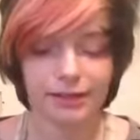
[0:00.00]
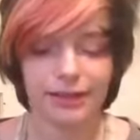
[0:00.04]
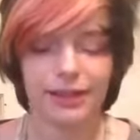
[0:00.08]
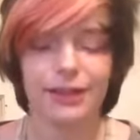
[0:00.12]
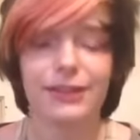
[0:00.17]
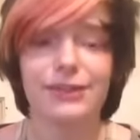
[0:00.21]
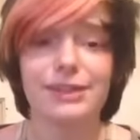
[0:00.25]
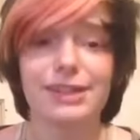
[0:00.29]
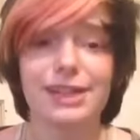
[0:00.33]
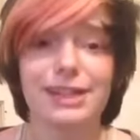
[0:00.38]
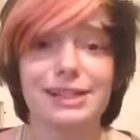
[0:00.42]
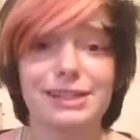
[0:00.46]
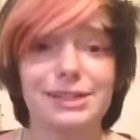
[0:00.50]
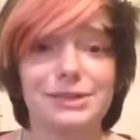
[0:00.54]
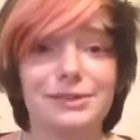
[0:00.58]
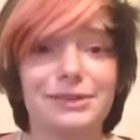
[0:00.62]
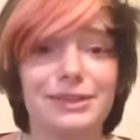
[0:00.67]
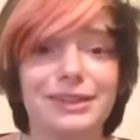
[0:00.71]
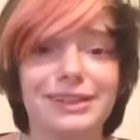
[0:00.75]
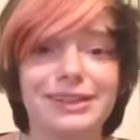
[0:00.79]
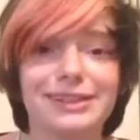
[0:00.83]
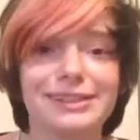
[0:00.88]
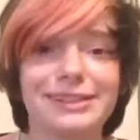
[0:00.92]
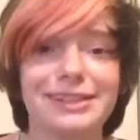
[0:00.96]
That was actually
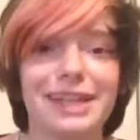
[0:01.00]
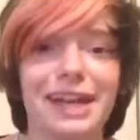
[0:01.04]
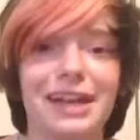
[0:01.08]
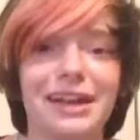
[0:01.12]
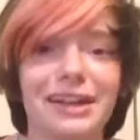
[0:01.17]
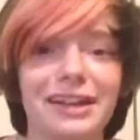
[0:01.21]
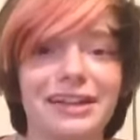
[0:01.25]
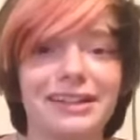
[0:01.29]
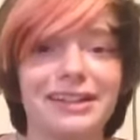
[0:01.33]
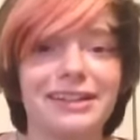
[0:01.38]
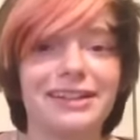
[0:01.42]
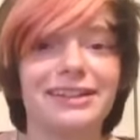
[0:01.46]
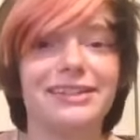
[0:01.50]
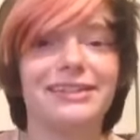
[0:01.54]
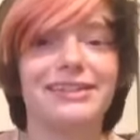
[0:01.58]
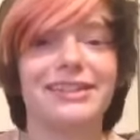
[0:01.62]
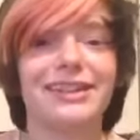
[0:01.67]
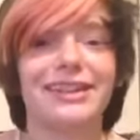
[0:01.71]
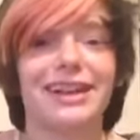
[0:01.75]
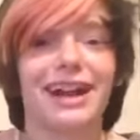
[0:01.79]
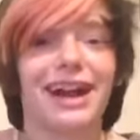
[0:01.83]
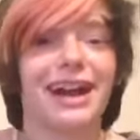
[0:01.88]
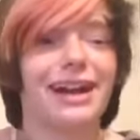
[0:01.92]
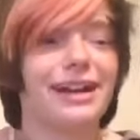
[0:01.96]
really scary to do,
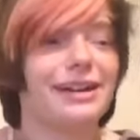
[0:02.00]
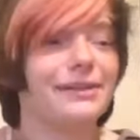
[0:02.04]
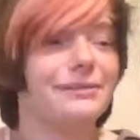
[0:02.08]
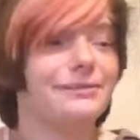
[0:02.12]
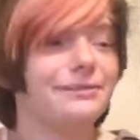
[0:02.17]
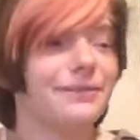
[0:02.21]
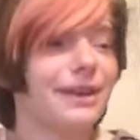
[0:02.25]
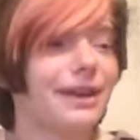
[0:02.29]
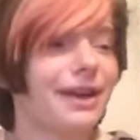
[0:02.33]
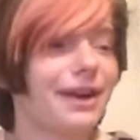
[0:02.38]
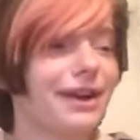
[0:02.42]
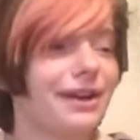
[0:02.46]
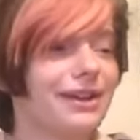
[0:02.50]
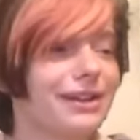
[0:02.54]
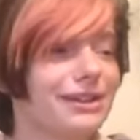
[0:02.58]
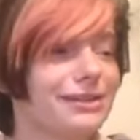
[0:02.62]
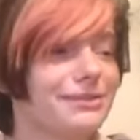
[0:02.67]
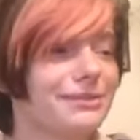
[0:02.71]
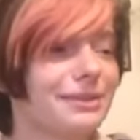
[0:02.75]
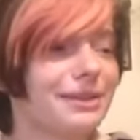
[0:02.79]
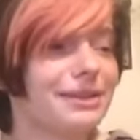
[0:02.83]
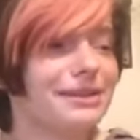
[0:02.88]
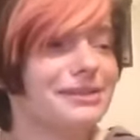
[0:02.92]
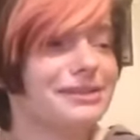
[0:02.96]
like, my
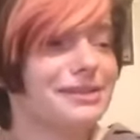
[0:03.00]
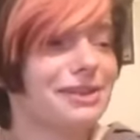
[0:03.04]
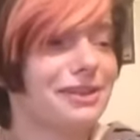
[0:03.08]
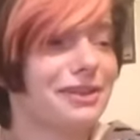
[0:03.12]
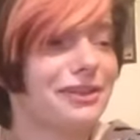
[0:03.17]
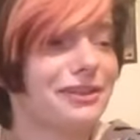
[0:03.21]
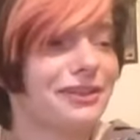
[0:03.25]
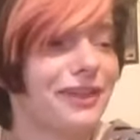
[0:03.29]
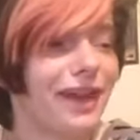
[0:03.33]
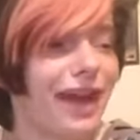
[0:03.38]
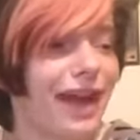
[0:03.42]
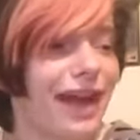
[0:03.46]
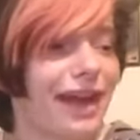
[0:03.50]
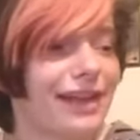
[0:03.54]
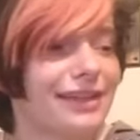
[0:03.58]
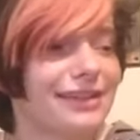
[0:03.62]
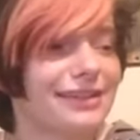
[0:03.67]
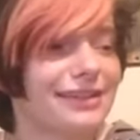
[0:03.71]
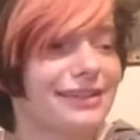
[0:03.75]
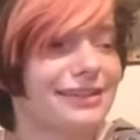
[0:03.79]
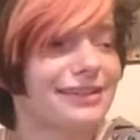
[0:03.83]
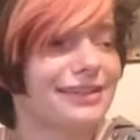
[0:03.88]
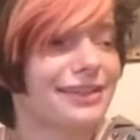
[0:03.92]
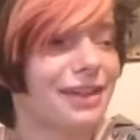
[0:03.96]
heart's beating so
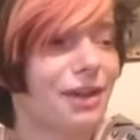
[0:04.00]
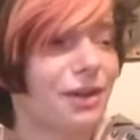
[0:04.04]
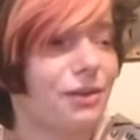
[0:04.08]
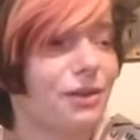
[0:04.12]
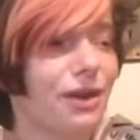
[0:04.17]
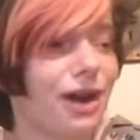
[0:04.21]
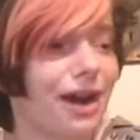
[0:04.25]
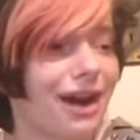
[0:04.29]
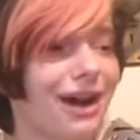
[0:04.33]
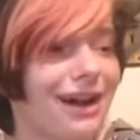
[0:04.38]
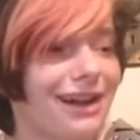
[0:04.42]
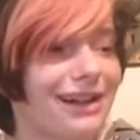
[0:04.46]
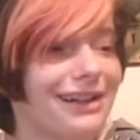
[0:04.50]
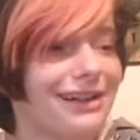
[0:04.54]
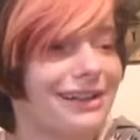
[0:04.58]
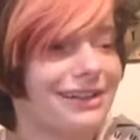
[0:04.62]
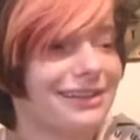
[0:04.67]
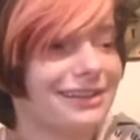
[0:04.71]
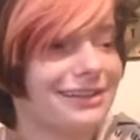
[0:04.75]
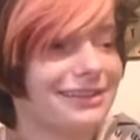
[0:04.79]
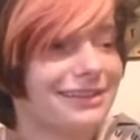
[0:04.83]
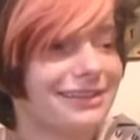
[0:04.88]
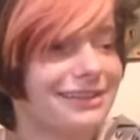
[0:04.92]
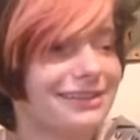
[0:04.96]
fast, oh god.
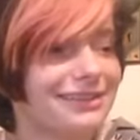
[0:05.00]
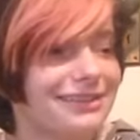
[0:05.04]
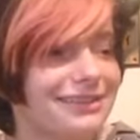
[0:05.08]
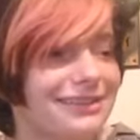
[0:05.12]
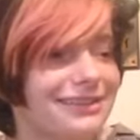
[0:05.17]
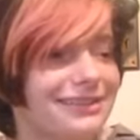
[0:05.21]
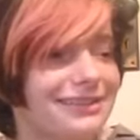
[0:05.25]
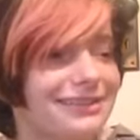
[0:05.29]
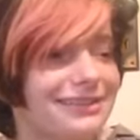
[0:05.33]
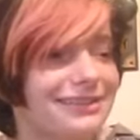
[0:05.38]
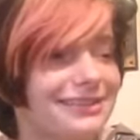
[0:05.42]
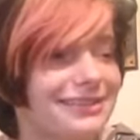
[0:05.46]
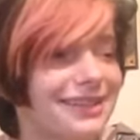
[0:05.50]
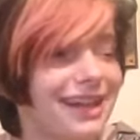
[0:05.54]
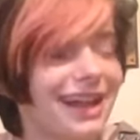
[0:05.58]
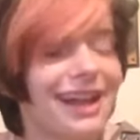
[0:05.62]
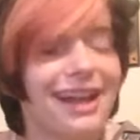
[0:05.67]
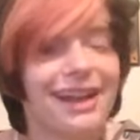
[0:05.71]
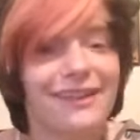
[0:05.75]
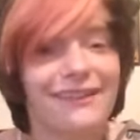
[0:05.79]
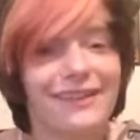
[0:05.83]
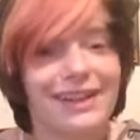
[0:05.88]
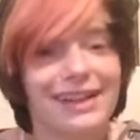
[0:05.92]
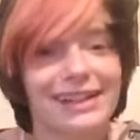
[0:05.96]

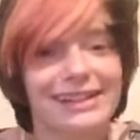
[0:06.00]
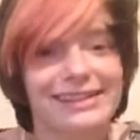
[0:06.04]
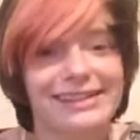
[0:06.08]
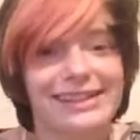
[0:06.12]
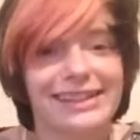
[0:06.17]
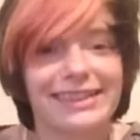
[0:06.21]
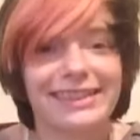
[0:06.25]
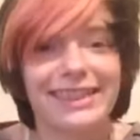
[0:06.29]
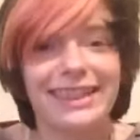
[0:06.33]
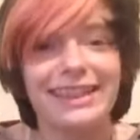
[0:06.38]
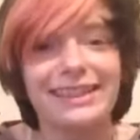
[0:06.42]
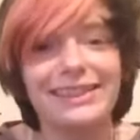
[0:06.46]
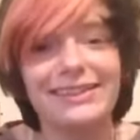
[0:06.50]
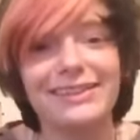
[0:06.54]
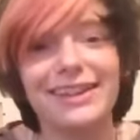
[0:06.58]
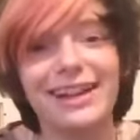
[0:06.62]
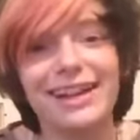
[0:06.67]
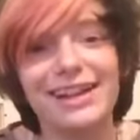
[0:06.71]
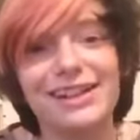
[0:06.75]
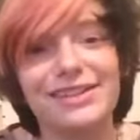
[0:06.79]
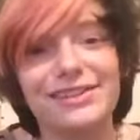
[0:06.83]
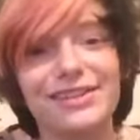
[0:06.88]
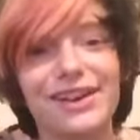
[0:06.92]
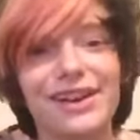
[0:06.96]
Anyways, thank you
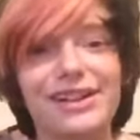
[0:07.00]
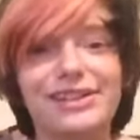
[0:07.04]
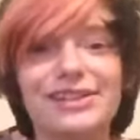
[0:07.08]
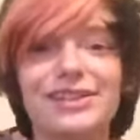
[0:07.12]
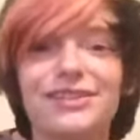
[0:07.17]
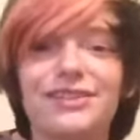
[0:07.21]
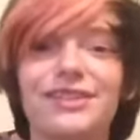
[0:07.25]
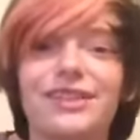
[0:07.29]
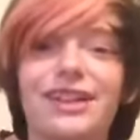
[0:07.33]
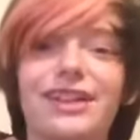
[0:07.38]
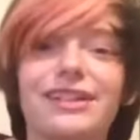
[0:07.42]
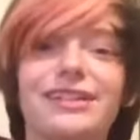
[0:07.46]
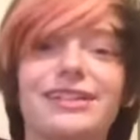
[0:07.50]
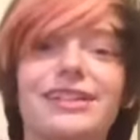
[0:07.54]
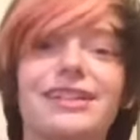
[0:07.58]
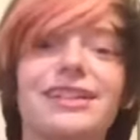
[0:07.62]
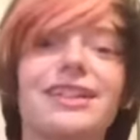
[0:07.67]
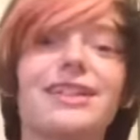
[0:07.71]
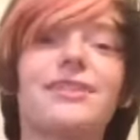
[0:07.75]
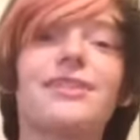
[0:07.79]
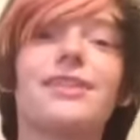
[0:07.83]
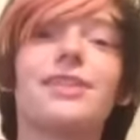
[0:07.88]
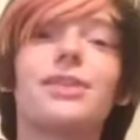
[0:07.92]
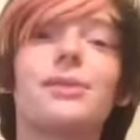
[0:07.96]
guys for watching. If you liked
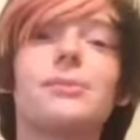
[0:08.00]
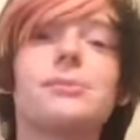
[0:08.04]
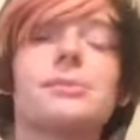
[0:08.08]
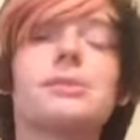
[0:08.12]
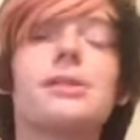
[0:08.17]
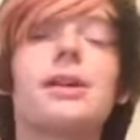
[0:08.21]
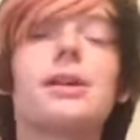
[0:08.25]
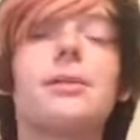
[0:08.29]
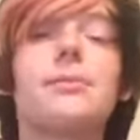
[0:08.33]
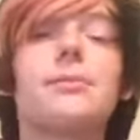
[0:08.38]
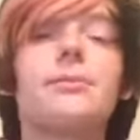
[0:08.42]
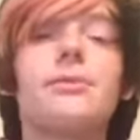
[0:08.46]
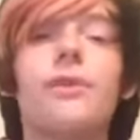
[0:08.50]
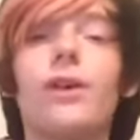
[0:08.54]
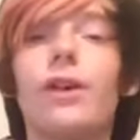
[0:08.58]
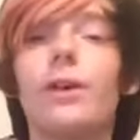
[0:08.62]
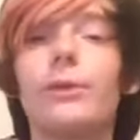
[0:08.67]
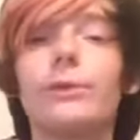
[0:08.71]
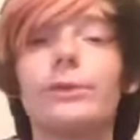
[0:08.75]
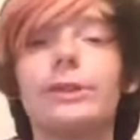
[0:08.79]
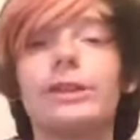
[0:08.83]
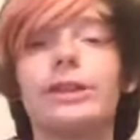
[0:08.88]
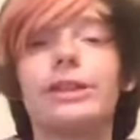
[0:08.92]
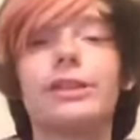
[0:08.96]
it, give it a thumbs up.
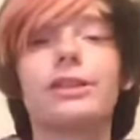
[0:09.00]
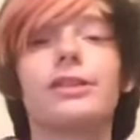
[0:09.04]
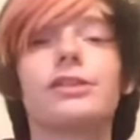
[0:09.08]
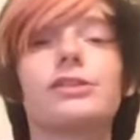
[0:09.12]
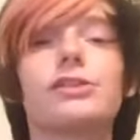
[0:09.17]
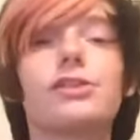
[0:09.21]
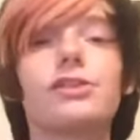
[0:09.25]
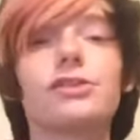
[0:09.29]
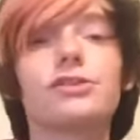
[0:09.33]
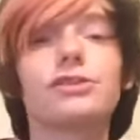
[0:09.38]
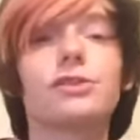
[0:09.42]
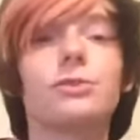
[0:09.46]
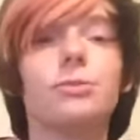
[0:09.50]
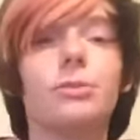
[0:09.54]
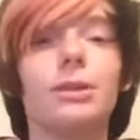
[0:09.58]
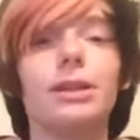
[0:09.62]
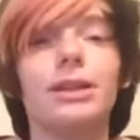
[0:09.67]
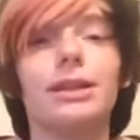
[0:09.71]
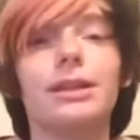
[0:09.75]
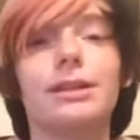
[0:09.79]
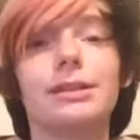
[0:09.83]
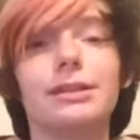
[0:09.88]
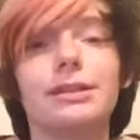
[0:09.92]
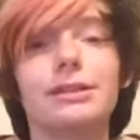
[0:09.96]
Follow me on the social
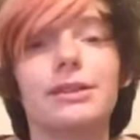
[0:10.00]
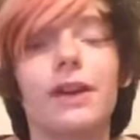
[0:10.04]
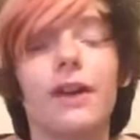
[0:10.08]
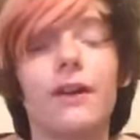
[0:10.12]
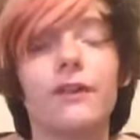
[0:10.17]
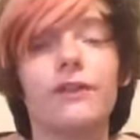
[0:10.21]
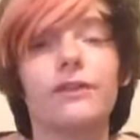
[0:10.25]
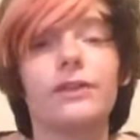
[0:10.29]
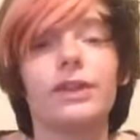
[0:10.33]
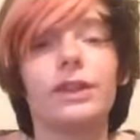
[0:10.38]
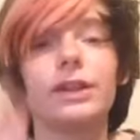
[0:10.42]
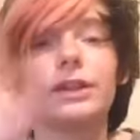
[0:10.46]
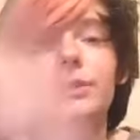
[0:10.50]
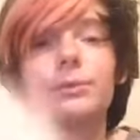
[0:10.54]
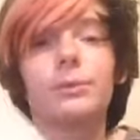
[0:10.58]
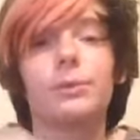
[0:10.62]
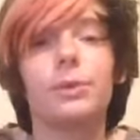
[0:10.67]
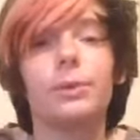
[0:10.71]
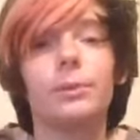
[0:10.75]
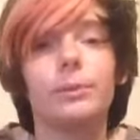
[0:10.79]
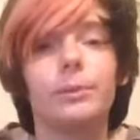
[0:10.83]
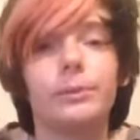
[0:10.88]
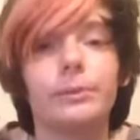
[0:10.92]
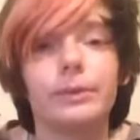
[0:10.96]
media stuff.
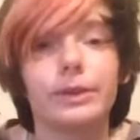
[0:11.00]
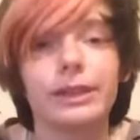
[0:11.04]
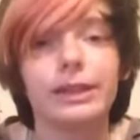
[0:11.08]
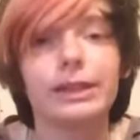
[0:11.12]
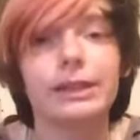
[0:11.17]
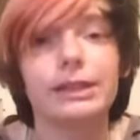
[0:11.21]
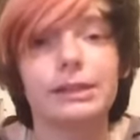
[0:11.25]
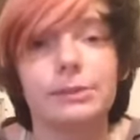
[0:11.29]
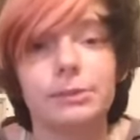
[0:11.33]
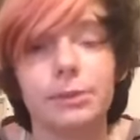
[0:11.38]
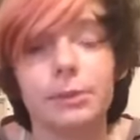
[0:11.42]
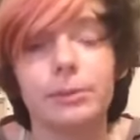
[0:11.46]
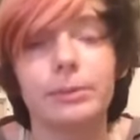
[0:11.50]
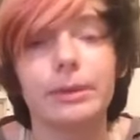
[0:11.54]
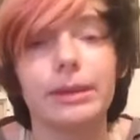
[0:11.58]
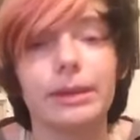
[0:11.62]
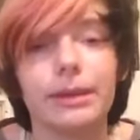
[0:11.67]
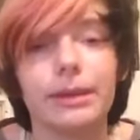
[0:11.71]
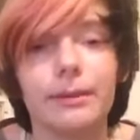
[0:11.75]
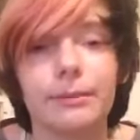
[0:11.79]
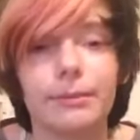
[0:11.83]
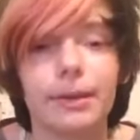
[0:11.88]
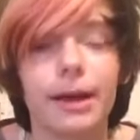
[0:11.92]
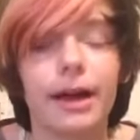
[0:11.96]
Links will be in
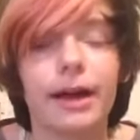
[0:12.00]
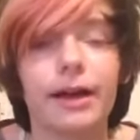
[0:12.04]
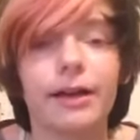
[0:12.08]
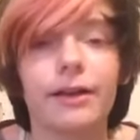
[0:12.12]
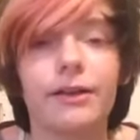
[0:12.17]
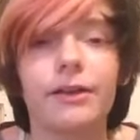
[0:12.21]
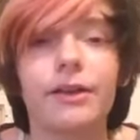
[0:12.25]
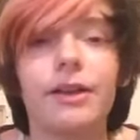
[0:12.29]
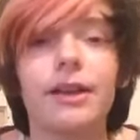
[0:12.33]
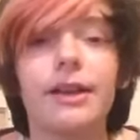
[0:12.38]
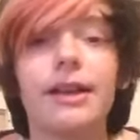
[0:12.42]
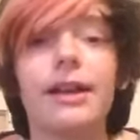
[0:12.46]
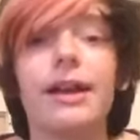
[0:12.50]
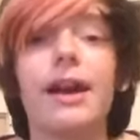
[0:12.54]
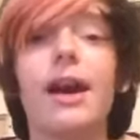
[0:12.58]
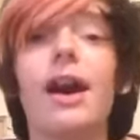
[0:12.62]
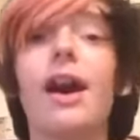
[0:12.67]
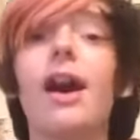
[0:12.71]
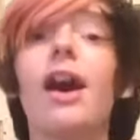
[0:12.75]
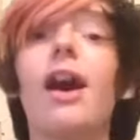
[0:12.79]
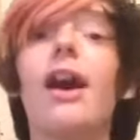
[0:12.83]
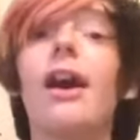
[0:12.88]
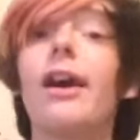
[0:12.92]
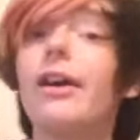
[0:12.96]
the bio.
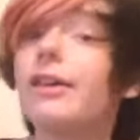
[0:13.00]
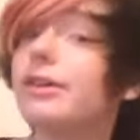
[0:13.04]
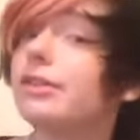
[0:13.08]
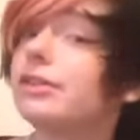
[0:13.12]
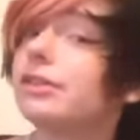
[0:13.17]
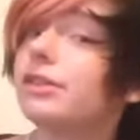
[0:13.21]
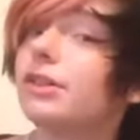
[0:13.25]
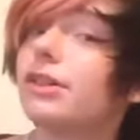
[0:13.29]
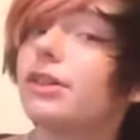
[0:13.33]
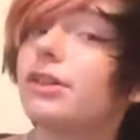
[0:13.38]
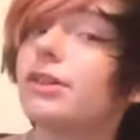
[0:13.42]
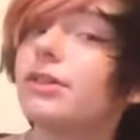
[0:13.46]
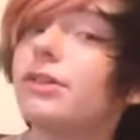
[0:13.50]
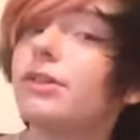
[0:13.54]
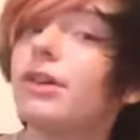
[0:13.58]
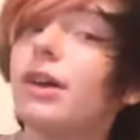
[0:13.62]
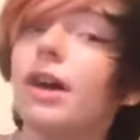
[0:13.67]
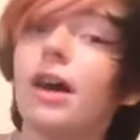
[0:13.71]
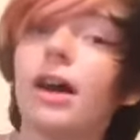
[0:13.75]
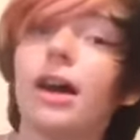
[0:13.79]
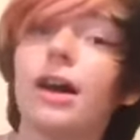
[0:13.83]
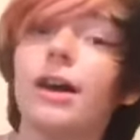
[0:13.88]
Also,